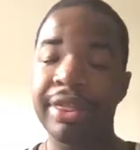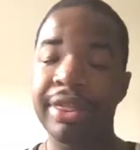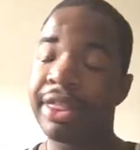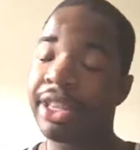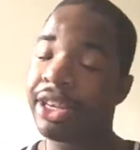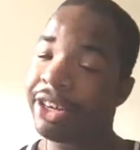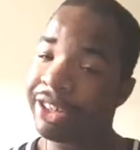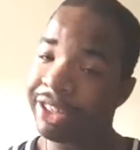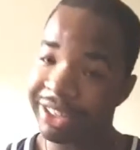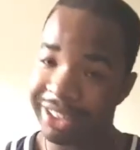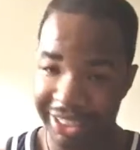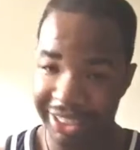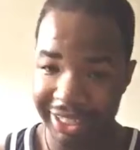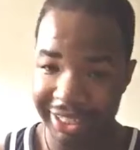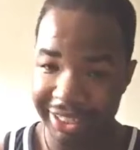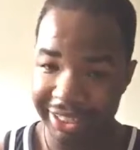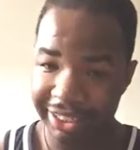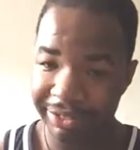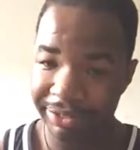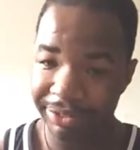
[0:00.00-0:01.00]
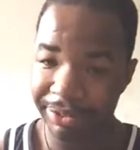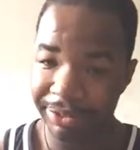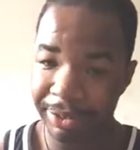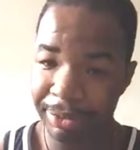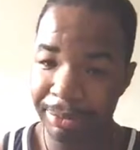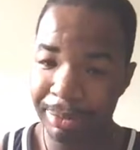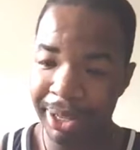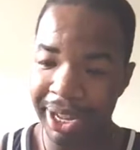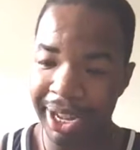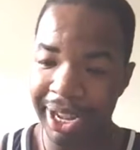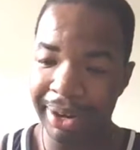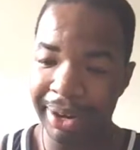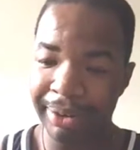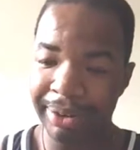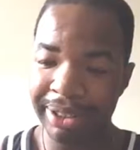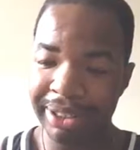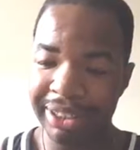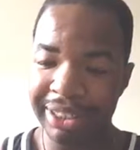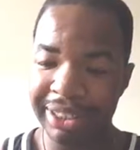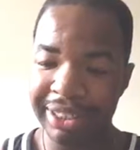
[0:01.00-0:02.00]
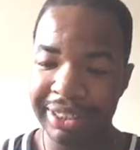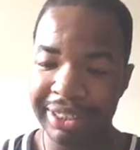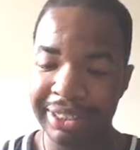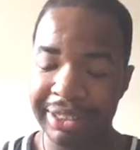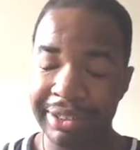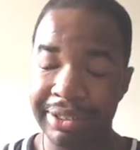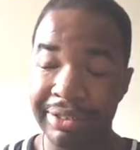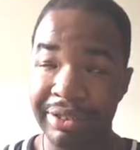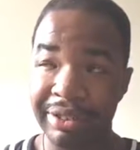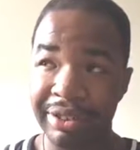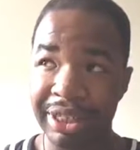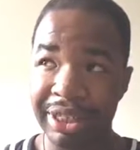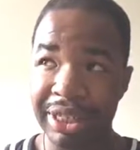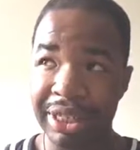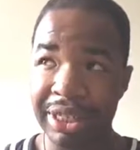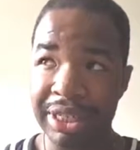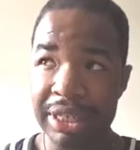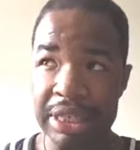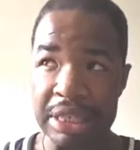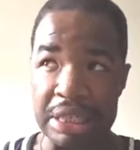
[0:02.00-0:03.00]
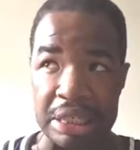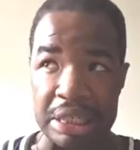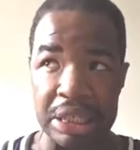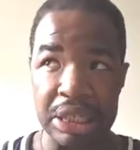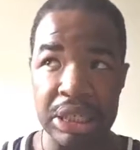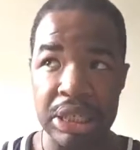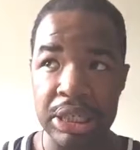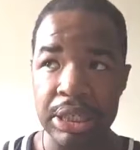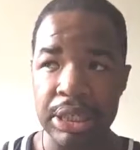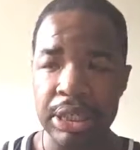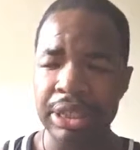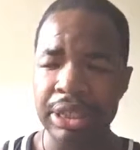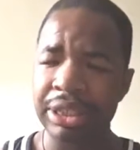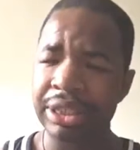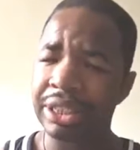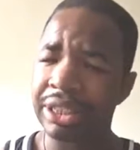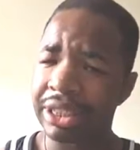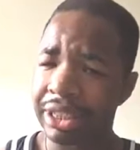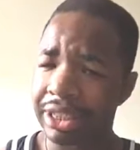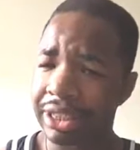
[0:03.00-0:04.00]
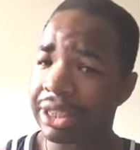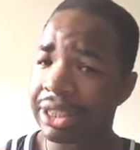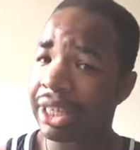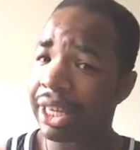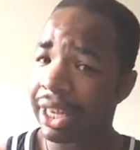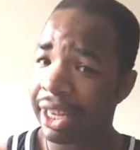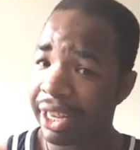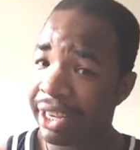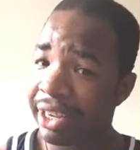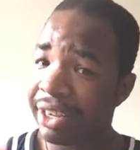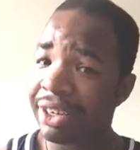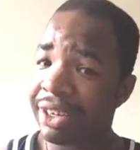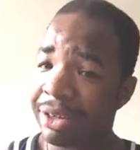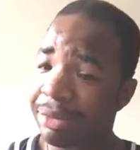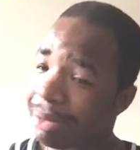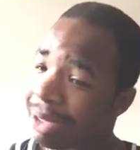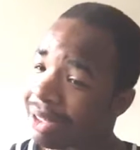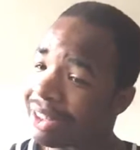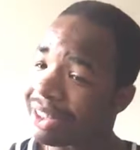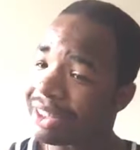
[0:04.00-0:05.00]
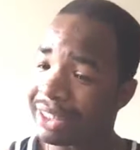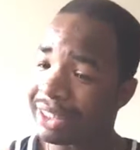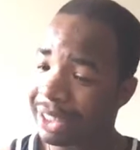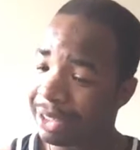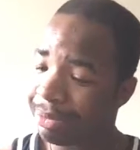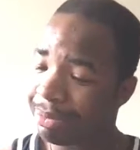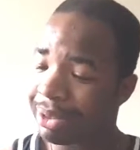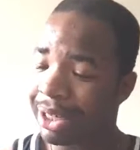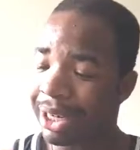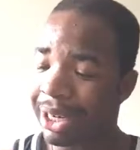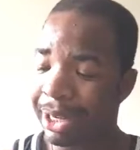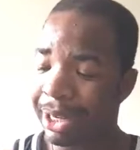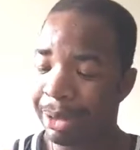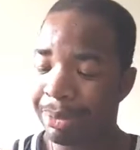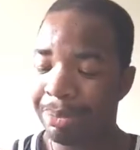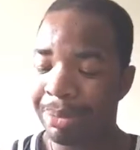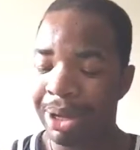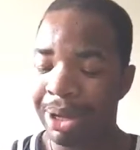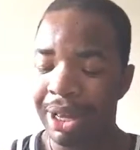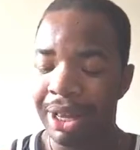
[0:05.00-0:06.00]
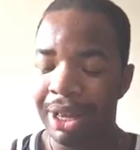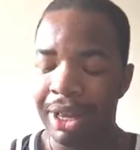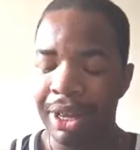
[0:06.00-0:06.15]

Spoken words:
Thursdays from the hours of 6 to 8, about the same time,